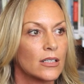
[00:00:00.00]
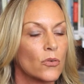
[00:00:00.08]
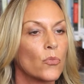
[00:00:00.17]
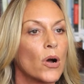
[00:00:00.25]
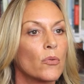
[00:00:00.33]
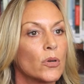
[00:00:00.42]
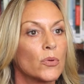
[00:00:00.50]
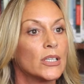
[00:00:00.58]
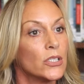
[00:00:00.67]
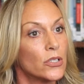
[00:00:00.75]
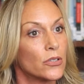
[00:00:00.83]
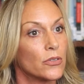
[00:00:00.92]
What would we
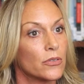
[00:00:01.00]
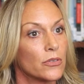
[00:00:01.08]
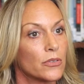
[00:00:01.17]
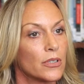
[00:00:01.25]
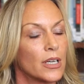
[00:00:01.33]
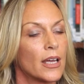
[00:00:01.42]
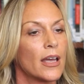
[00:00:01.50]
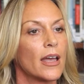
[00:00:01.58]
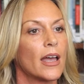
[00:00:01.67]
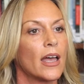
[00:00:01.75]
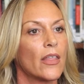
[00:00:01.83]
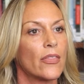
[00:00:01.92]
do?
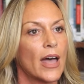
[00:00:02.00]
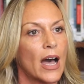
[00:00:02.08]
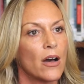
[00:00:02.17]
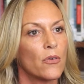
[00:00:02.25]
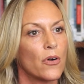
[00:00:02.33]
And that